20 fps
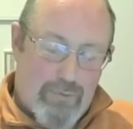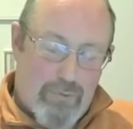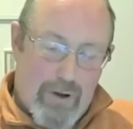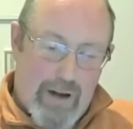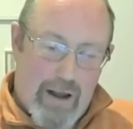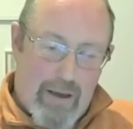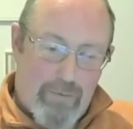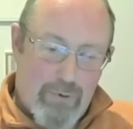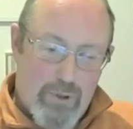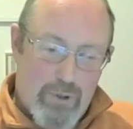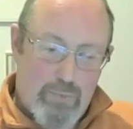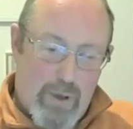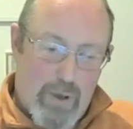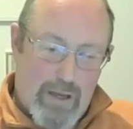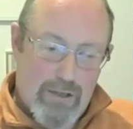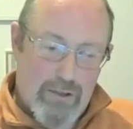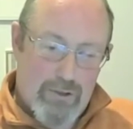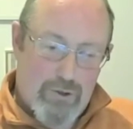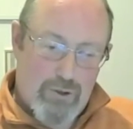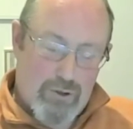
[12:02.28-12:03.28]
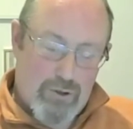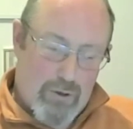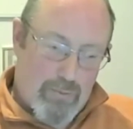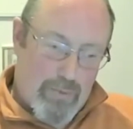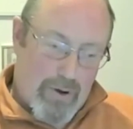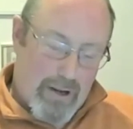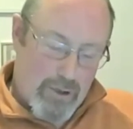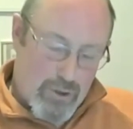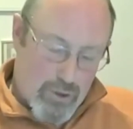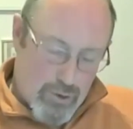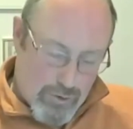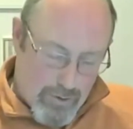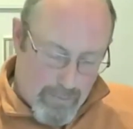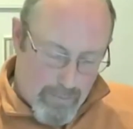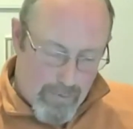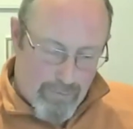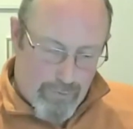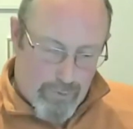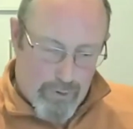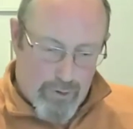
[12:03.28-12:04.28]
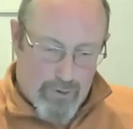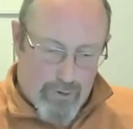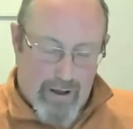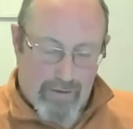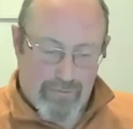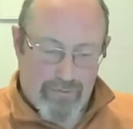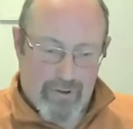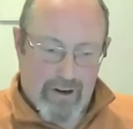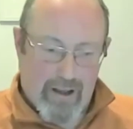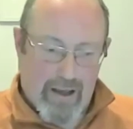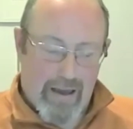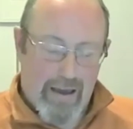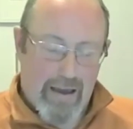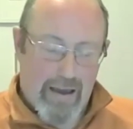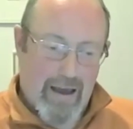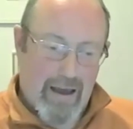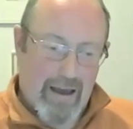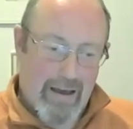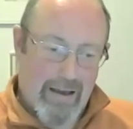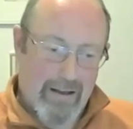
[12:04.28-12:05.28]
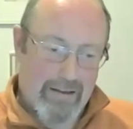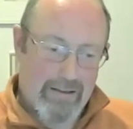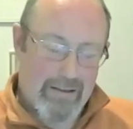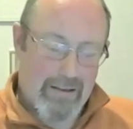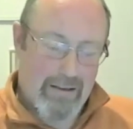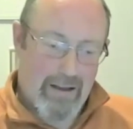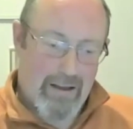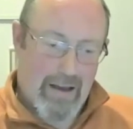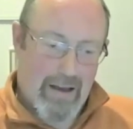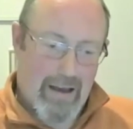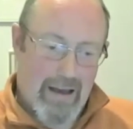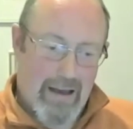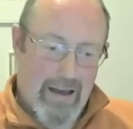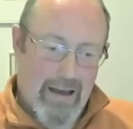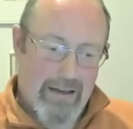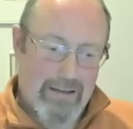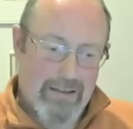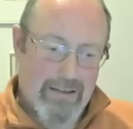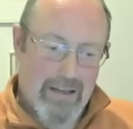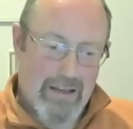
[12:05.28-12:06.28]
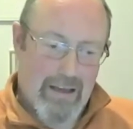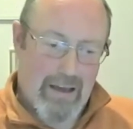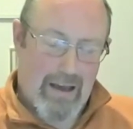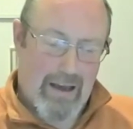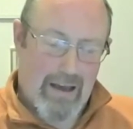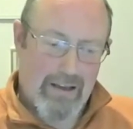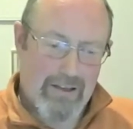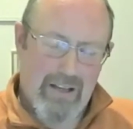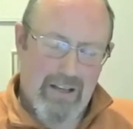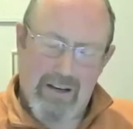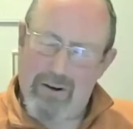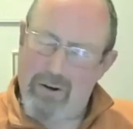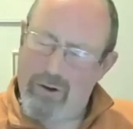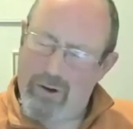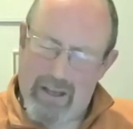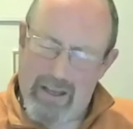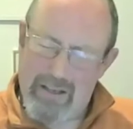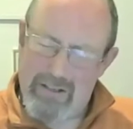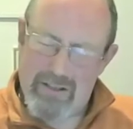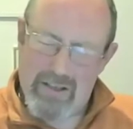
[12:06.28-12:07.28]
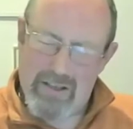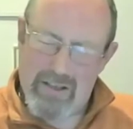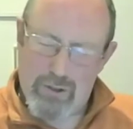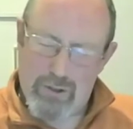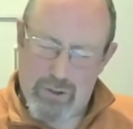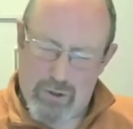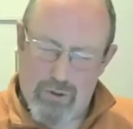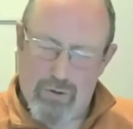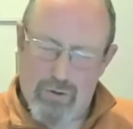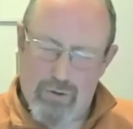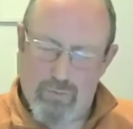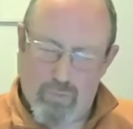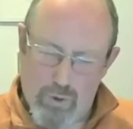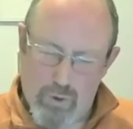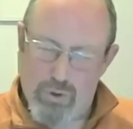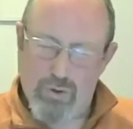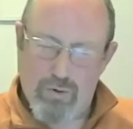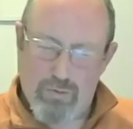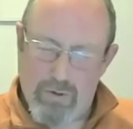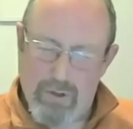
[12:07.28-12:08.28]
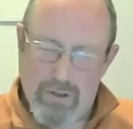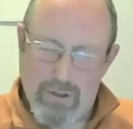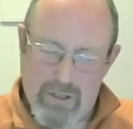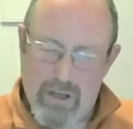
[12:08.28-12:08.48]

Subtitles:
when I was speaking to them and I showed them the photograph that I had, and I said, look, is this, would you